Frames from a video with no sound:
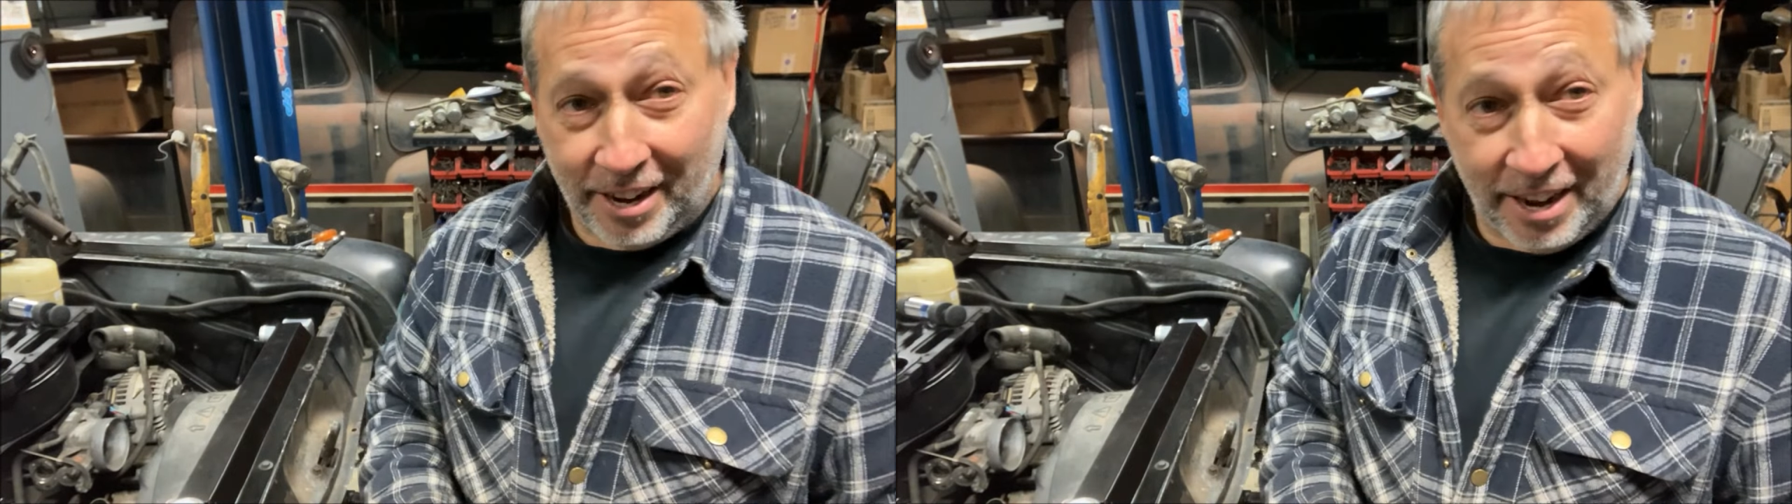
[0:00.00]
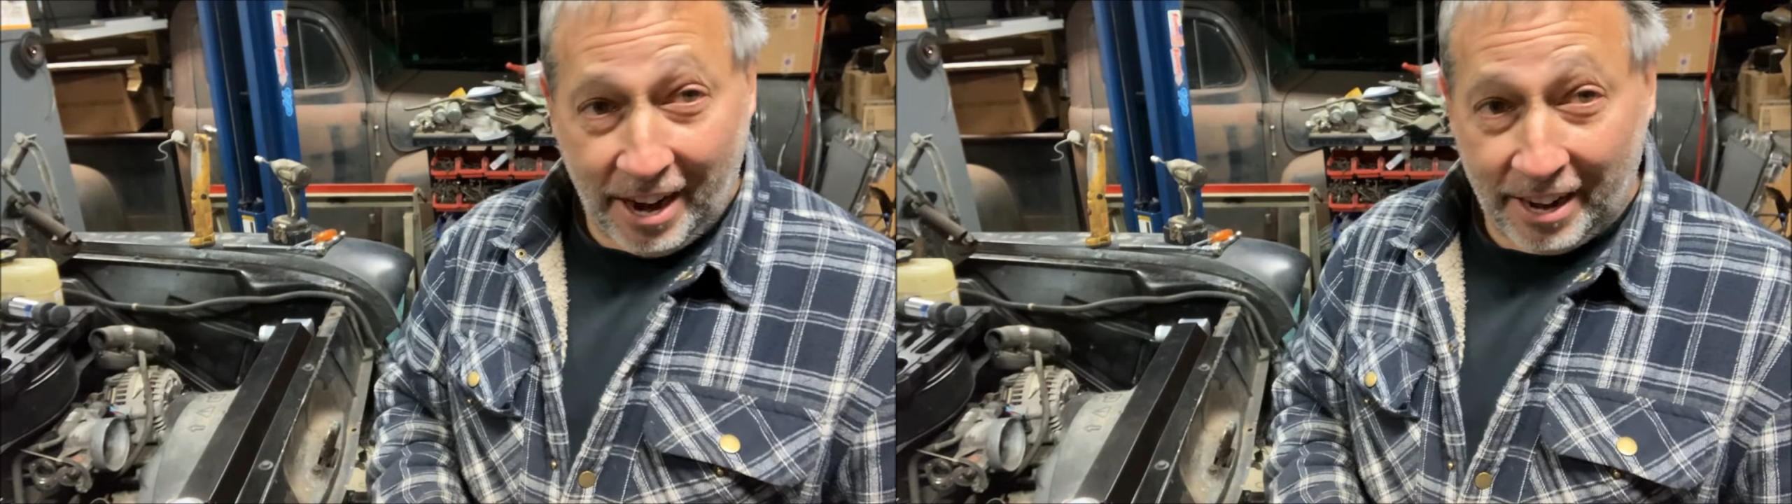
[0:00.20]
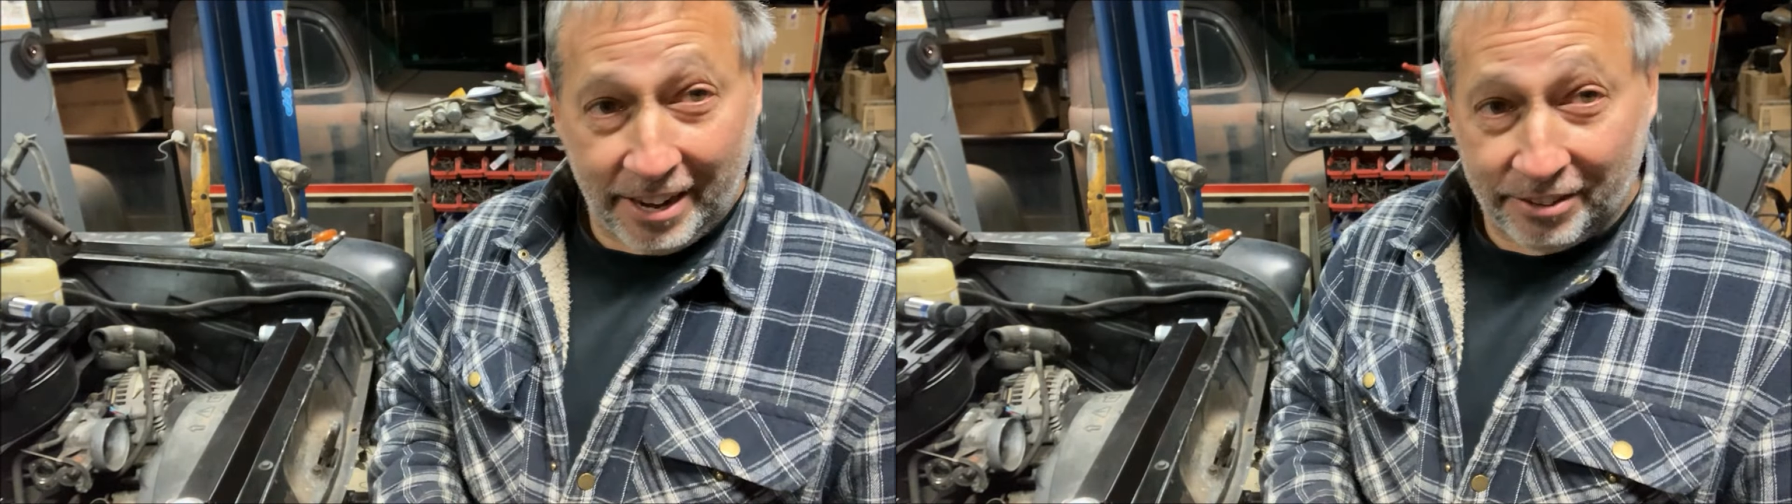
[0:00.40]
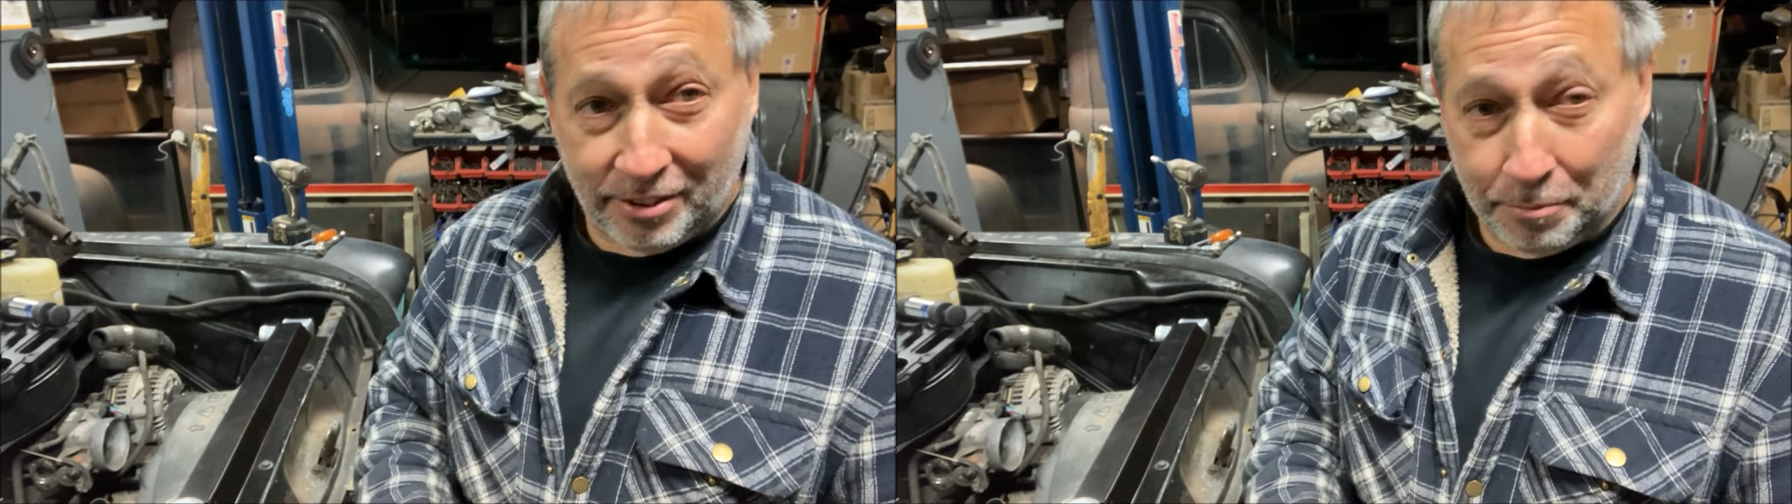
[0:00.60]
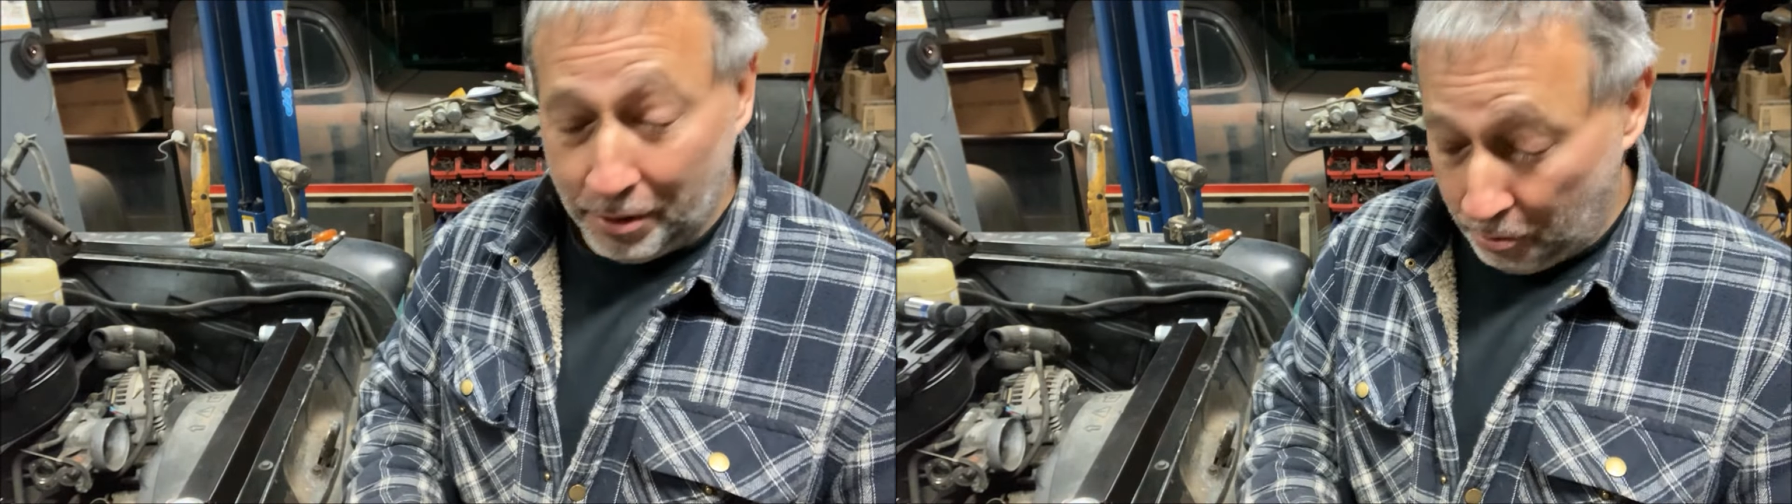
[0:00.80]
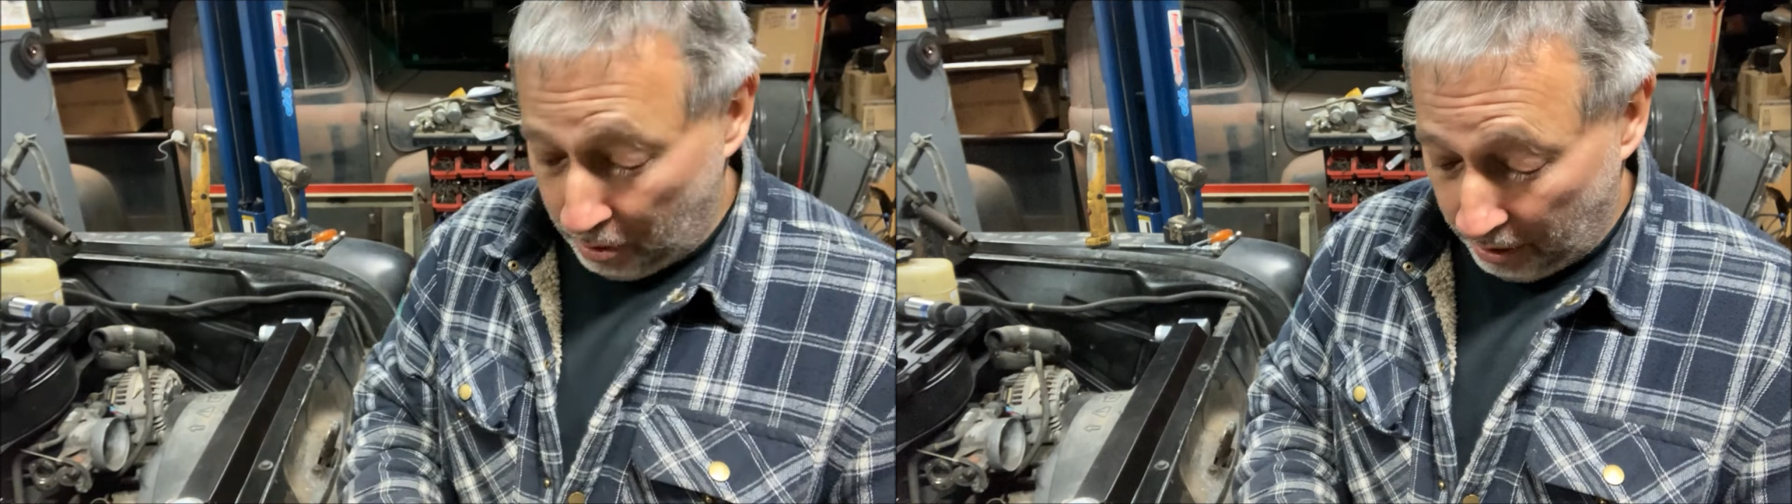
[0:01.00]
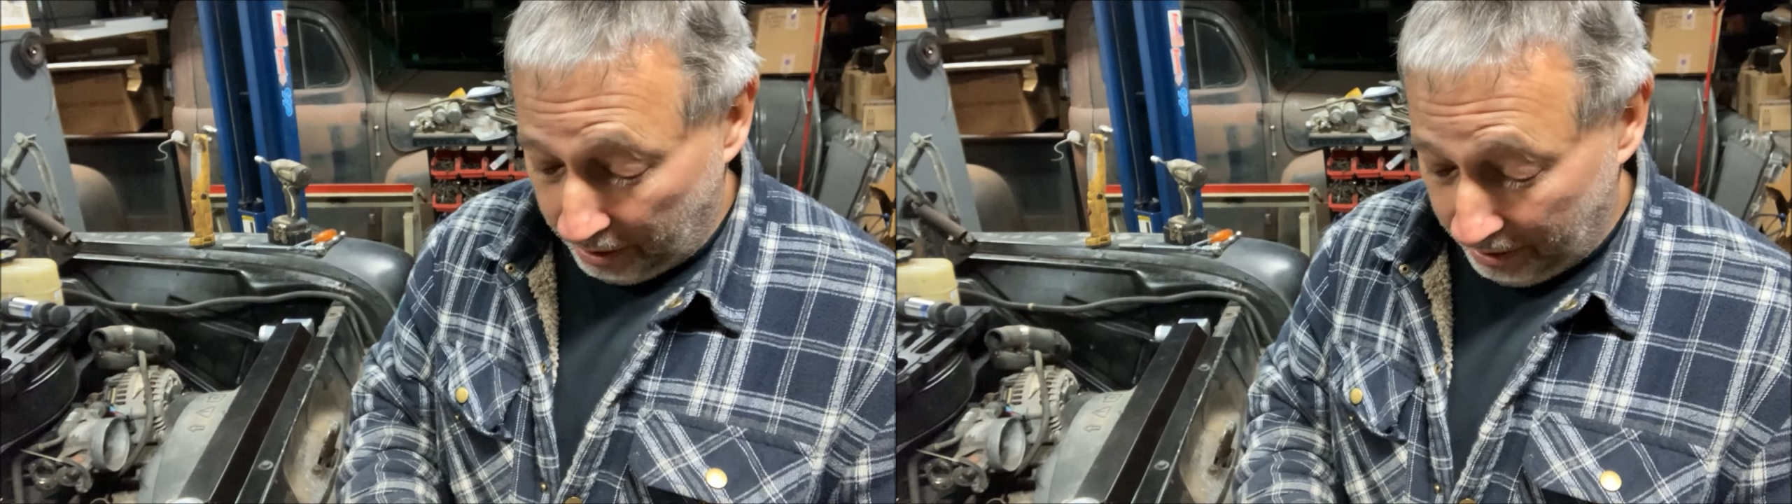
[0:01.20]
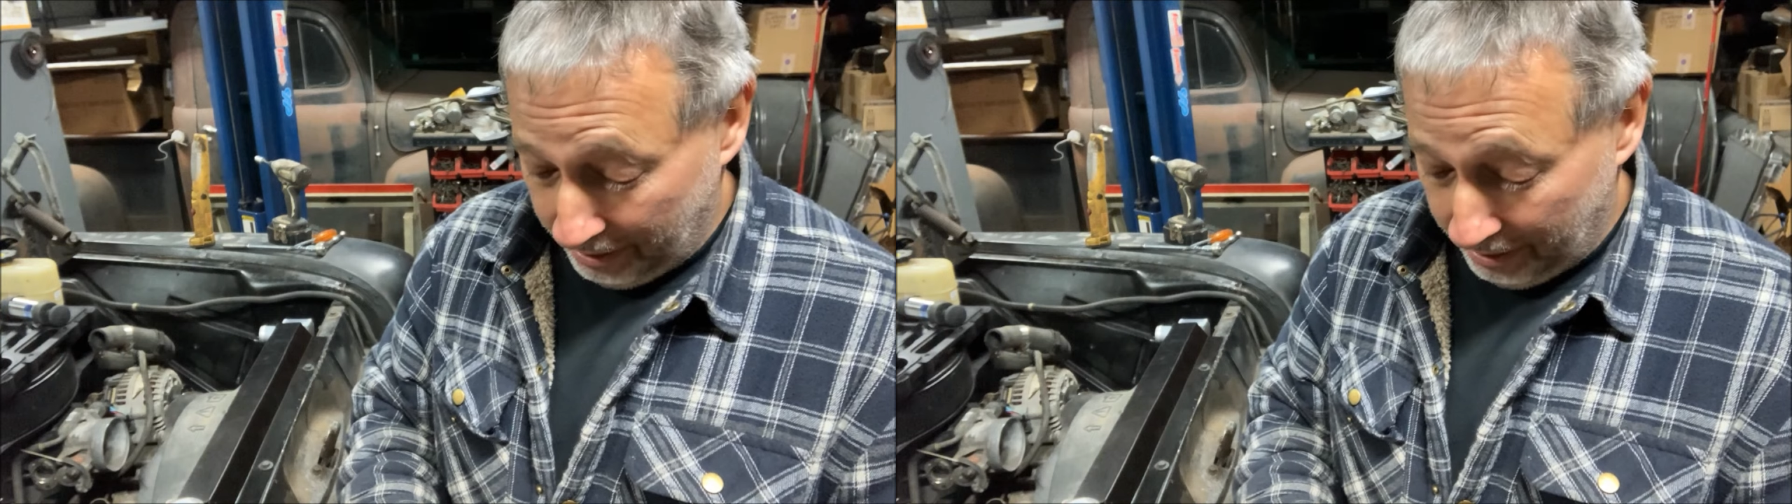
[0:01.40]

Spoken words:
cannot get something to work,